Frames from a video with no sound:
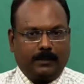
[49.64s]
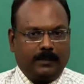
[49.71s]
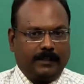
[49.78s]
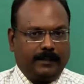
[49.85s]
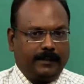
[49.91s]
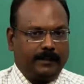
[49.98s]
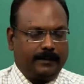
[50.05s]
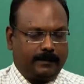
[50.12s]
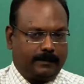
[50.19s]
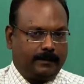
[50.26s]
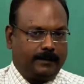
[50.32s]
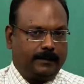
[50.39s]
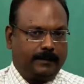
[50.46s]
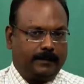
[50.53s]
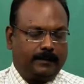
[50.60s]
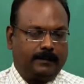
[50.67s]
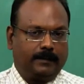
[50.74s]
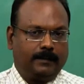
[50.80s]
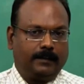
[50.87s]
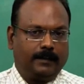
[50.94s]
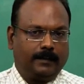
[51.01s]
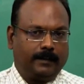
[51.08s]
was the day yesterday?
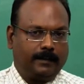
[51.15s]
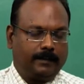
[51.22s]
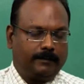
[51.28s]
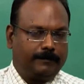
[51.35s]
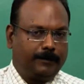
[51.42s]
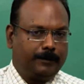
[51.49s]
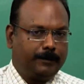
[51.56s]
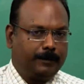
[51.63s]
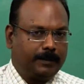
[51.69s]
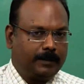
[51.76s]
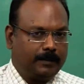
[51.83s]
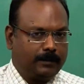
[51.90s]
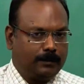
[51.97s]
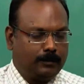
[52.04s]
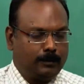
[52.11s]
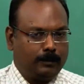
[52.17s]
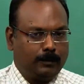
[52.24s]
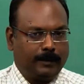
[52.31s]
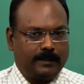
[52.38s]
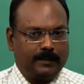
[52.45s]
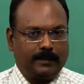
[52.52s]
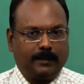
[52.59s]
Yesterday I left you with
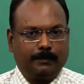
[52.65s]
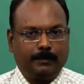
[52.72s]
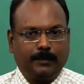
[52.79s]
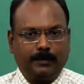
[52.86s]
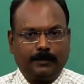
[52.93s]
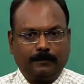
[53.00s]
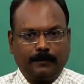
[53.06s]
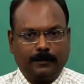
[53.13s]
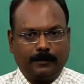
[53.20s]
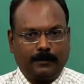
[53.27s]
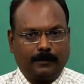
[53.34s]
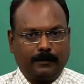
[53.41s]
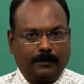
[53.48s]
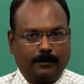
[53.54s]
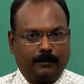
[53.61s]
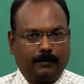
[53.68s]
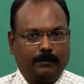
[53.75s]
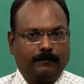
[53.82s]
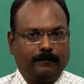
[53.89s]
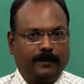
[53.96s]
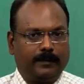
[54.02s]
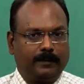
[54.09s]
two examples for uh,
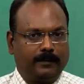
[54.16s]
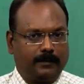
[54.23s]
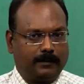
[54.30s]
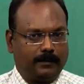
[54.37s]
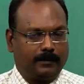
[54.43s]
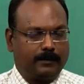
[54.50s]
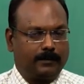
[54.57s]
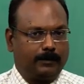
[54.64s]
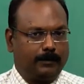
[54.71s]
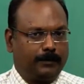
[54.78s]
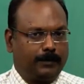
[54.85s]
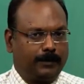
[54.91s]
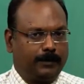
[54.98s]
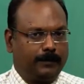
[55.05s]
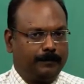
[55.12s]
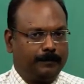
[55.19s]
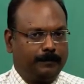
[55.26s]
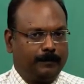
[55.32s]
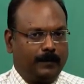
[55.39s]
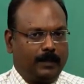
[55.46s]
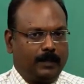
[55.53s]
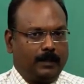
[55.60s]
conflict resolution.
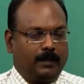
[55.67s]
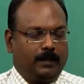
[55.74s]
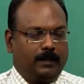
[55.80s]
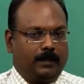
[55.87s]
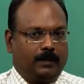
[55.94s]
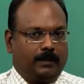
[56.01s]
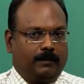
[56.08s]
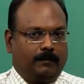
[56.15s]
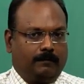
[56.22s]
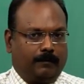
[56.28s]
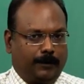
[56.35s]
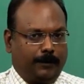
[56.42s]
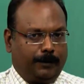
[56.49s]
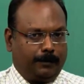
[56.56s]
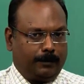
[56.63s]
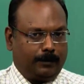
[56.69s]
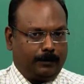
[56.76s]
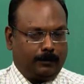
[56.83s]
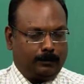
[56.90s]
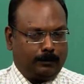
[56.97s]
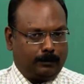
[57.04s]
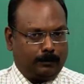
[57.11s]
Were you able
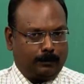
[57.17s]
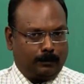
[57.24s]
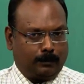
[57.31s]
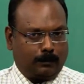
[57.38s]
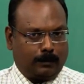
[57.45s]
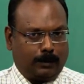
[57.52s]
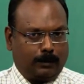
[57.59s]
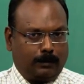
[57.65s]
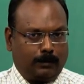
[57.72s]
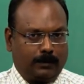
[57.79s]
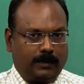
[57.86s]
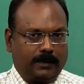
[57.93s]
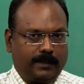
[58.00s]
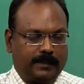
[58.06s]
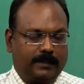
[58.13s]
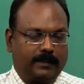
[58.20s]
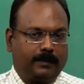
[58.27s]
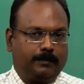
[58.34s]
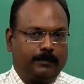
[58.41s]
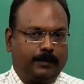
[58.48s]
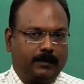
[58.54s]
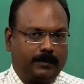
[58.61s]
to work out the
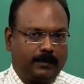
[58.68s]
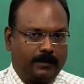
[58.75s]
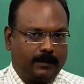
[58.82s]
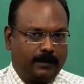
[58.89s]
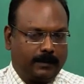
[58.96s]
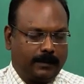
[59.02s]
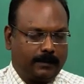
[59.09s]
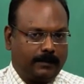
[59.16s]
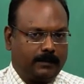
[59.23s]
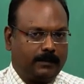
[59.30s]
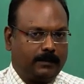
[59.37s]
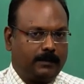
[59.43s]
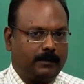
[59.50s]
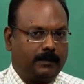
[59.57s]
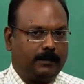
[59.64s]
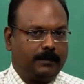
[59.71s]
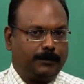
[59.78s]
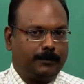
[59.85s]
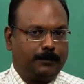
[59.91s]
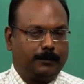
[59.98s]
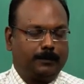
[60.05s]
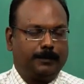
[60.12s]
examples? I suggested
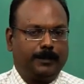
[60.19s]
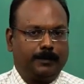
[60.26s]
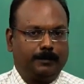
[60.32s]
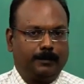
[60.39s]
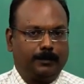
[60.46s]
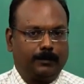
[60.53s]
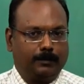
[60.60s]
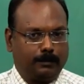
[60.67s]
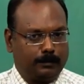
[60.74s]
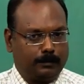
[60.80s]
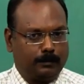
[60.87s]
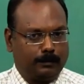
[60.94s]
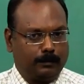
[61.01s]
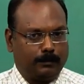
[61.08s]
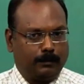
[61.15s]
that you should be able to